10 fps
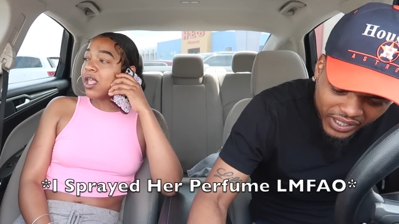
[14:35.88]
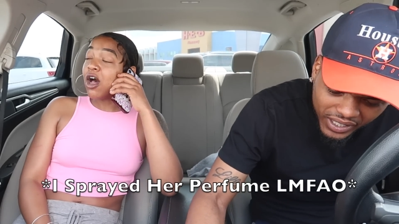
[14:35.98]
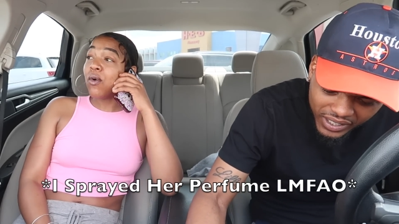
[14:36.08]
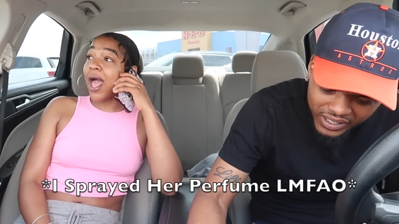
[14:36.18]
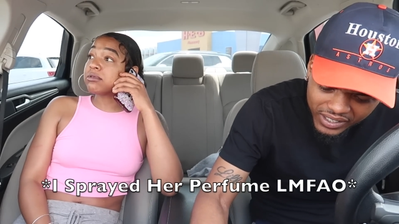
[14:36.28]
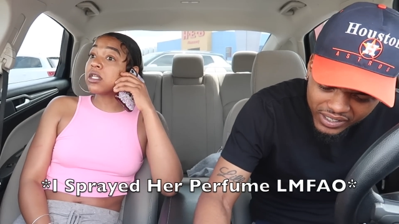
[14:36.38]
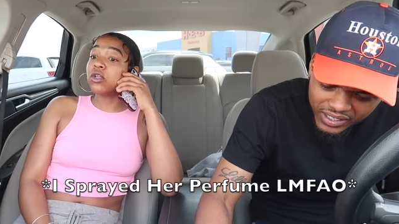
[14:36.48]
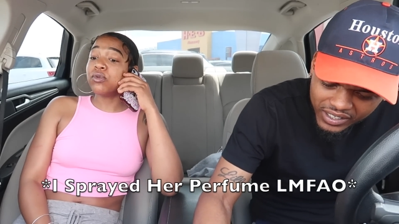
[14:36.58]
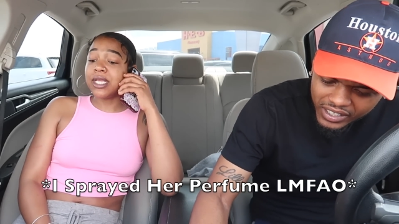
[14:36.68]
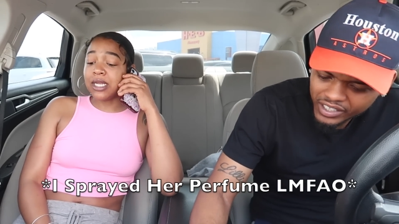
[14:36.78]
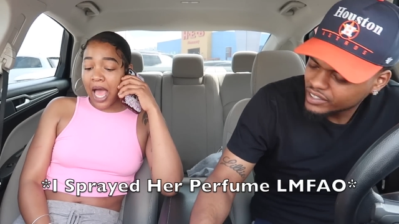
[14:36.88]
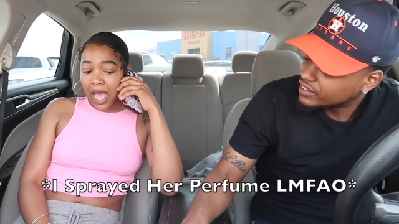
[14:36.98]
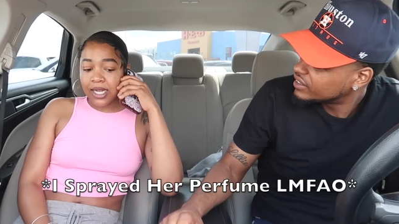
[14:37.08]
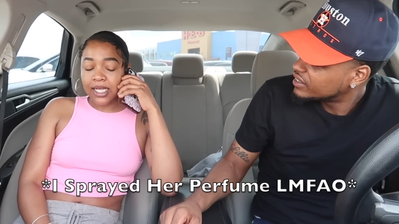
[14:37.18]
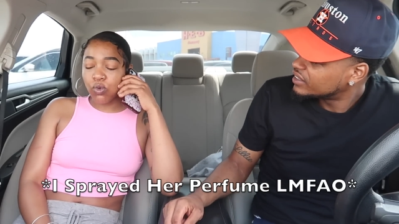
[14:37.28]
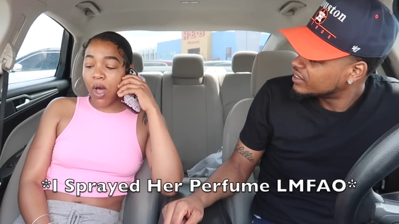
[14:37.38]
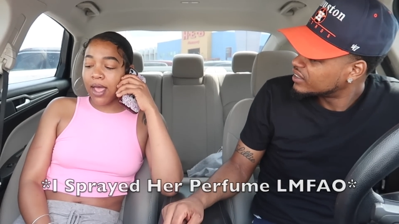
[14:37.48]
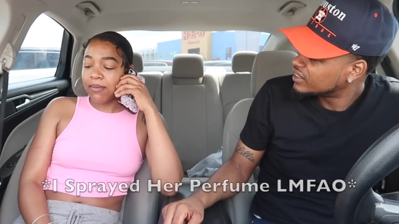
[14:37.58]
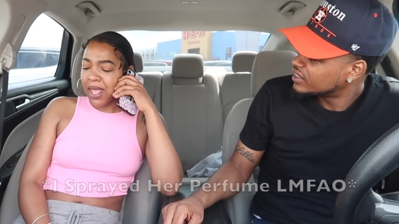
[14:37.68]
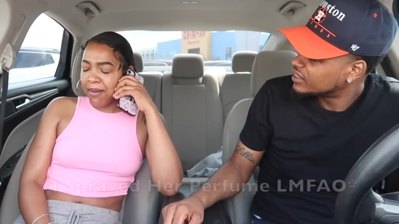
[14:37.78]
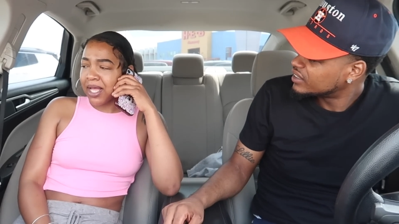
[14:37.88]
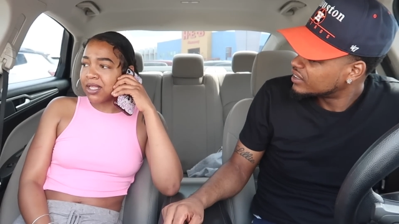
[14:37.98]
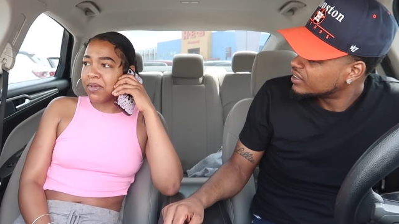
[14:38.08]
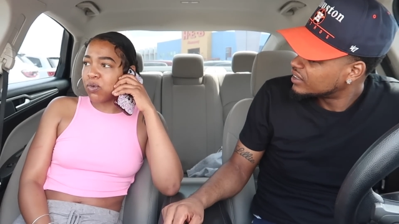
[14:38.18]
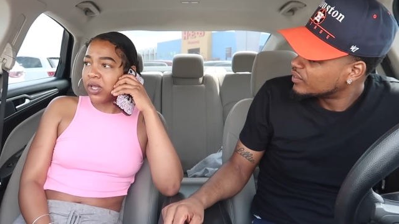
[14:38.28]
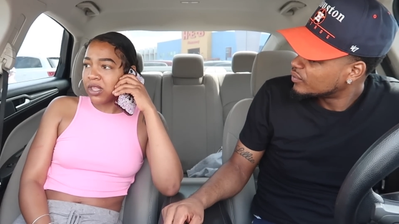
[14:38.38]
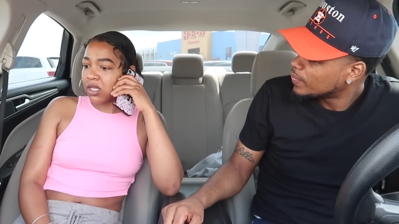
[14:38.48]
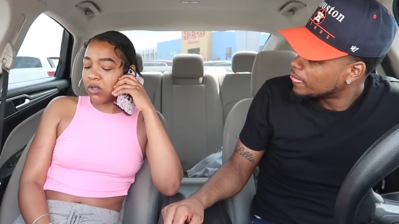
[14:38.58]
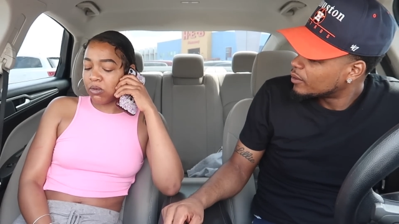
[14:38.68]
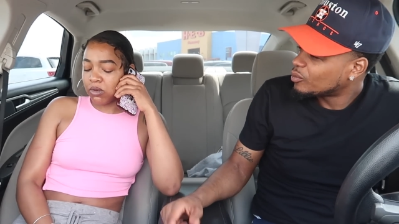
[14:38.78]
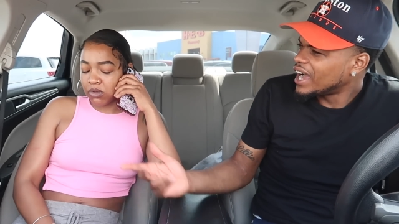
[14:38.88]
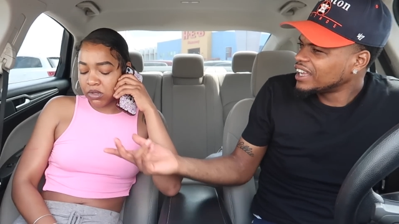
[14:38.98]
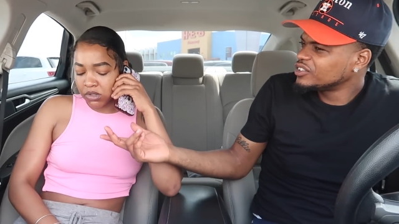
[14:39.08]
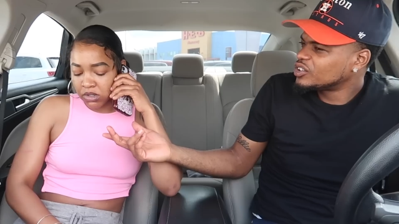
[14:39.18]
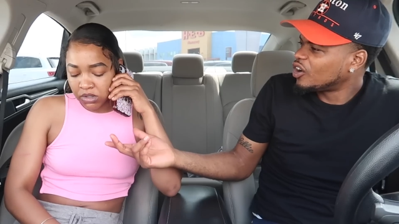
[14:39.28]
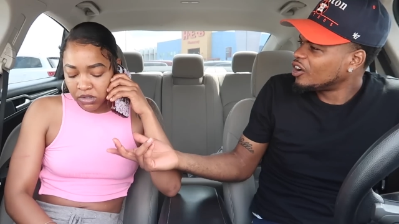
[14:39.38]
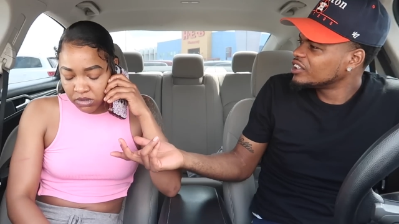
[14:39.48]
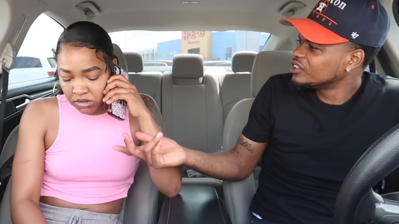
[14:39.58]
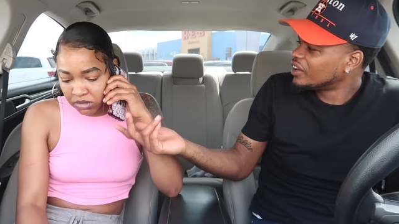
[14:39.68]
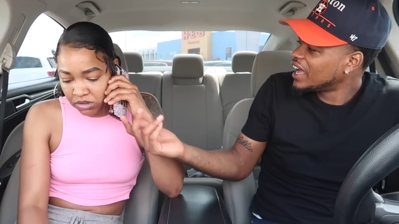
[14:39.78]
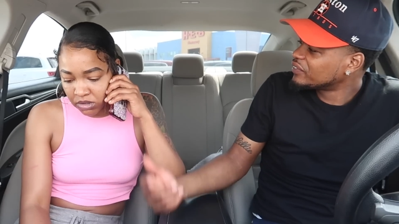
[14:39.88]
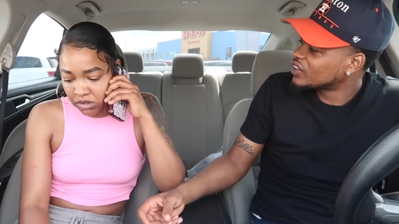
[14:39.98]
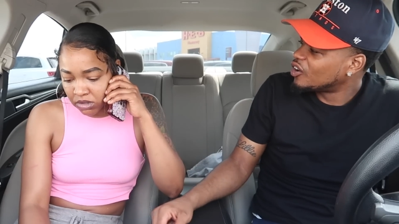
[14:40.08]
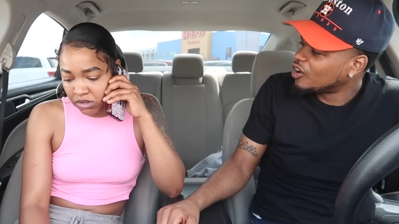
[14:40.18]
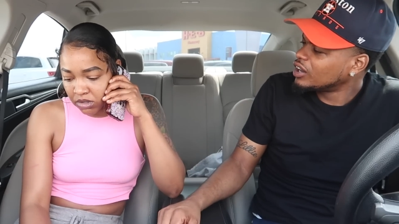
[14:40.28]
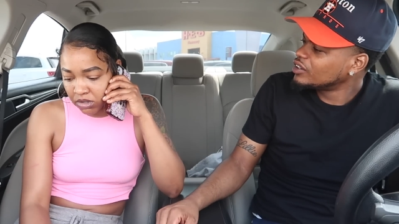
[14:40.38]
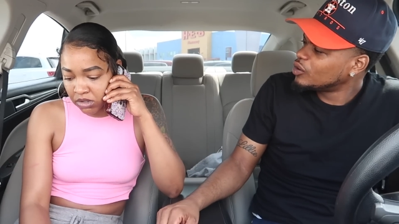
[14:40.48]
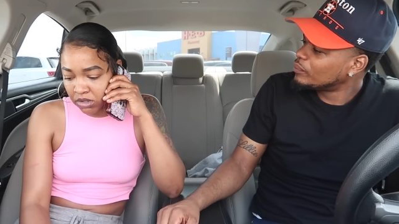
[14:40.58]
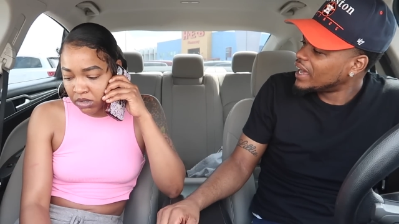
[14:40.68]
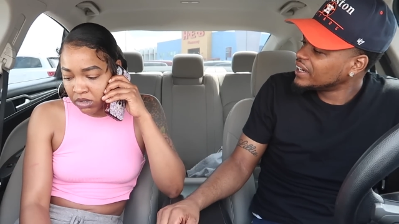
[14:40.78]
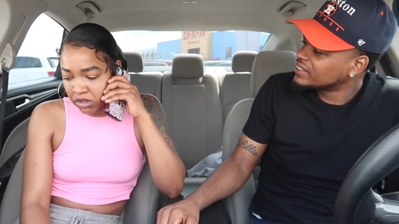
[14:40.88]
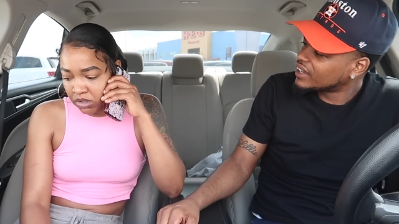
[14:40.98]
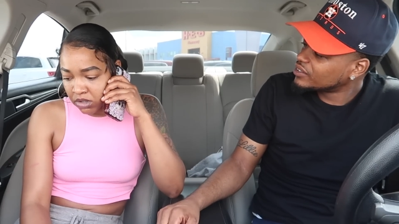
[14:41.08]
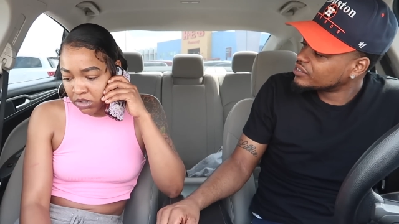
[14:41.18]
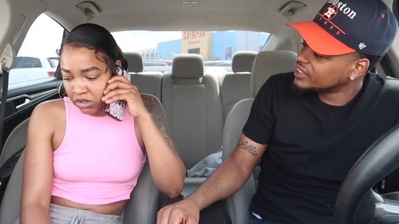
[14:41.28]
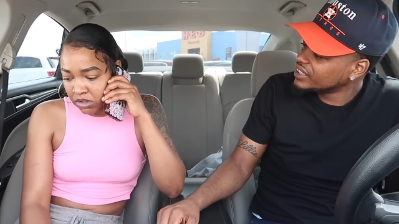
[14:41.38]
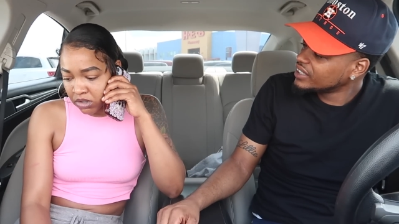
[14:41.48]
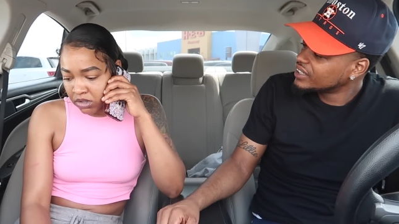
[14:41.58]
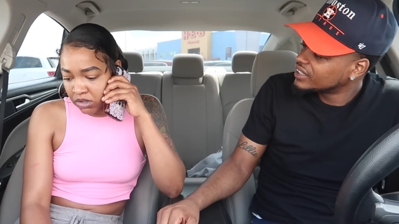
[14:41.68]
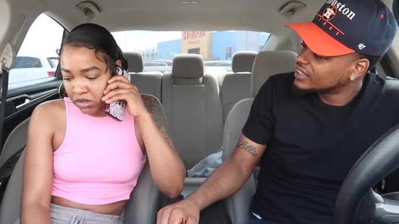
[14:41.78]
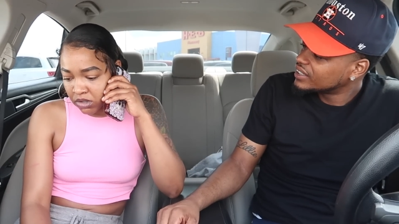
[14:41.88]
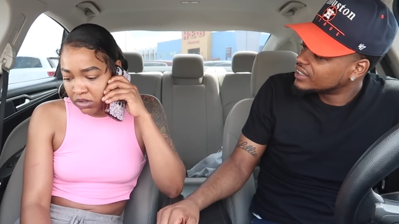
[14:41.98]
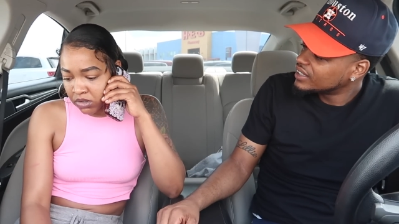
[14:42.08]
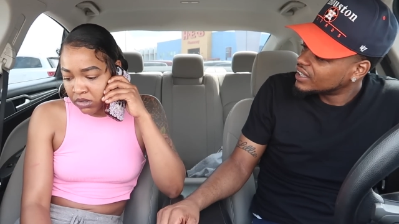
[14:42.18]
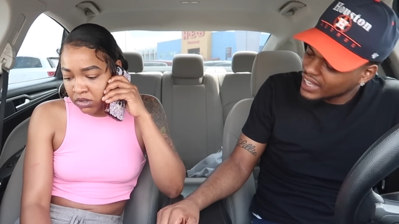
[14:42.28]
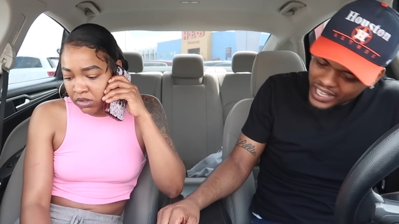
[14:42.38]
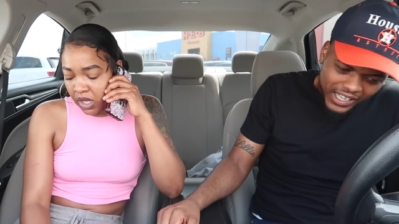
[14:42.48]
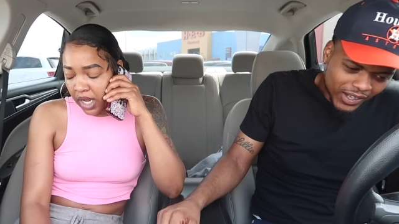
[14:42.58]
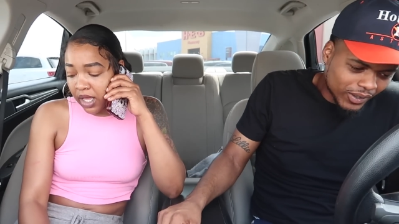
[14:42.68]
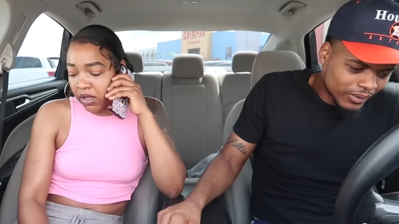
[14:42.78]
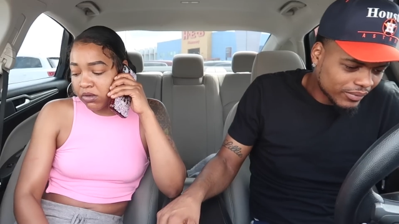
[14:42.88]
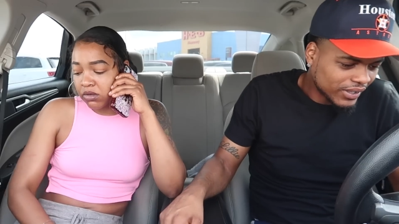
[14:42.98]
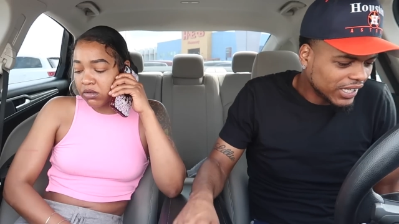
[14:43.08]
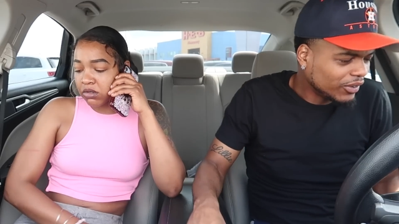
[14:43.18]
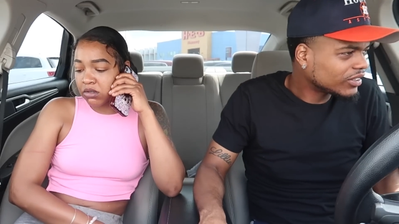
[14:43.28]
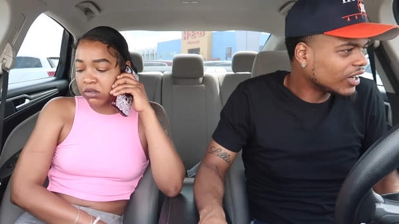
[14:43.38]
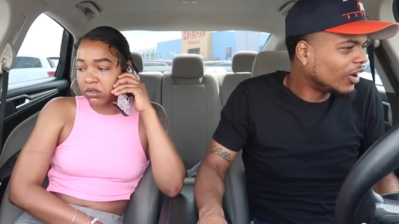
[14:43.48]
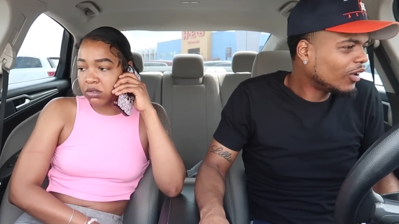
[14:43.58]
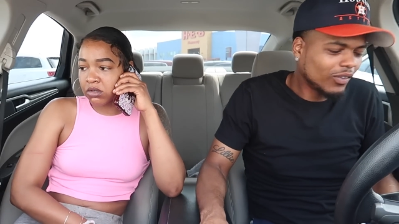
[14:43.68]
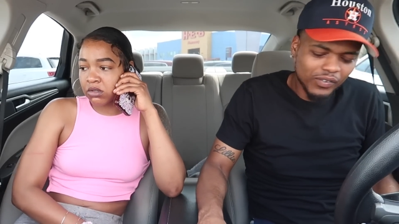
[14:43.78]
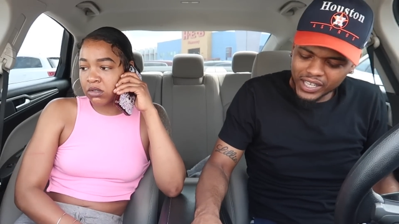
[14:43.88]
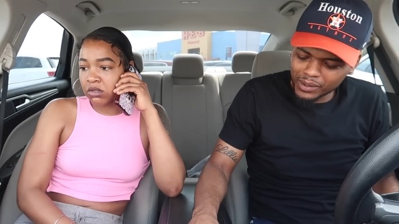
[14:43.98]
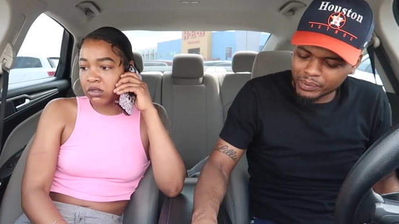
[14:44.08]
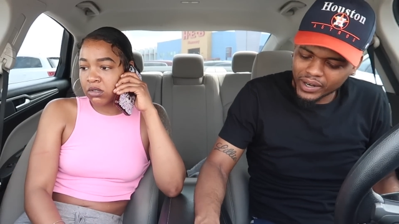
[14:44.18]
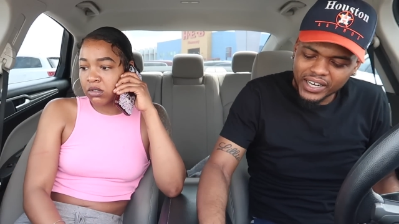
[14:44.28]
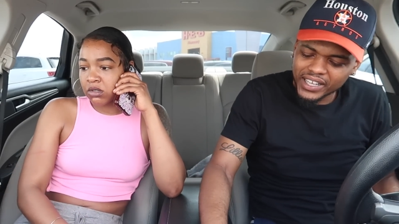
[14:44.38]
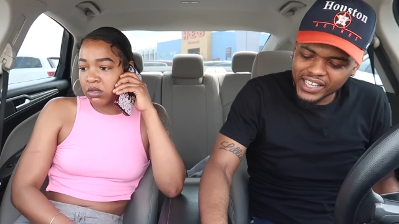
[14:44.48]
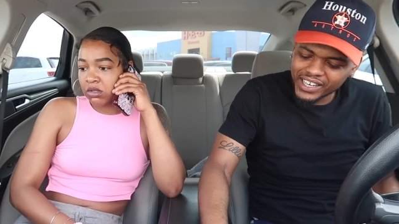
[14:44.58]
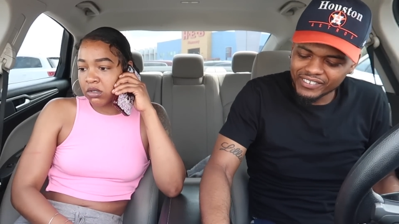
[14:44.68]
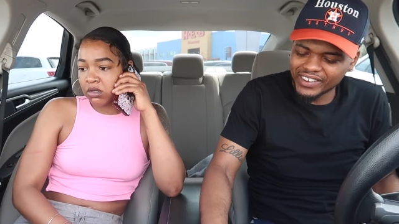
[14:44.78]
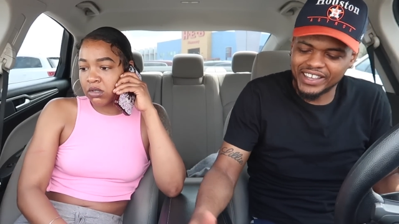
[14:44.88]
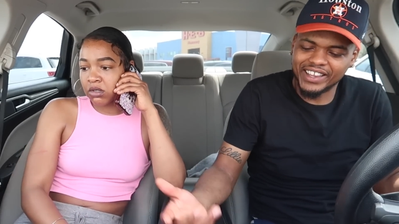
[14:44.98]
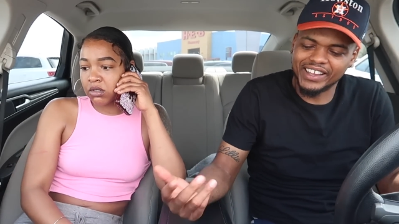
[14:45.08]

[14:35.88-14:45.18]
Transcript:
Speaker 1: No,
Speaker 2: absolutely not. That's why I'm not about to be with you. Why would
Speaker 1: you call? You don't have to call nobody thirsty? Damn. Hello? It was a whole prank anyway.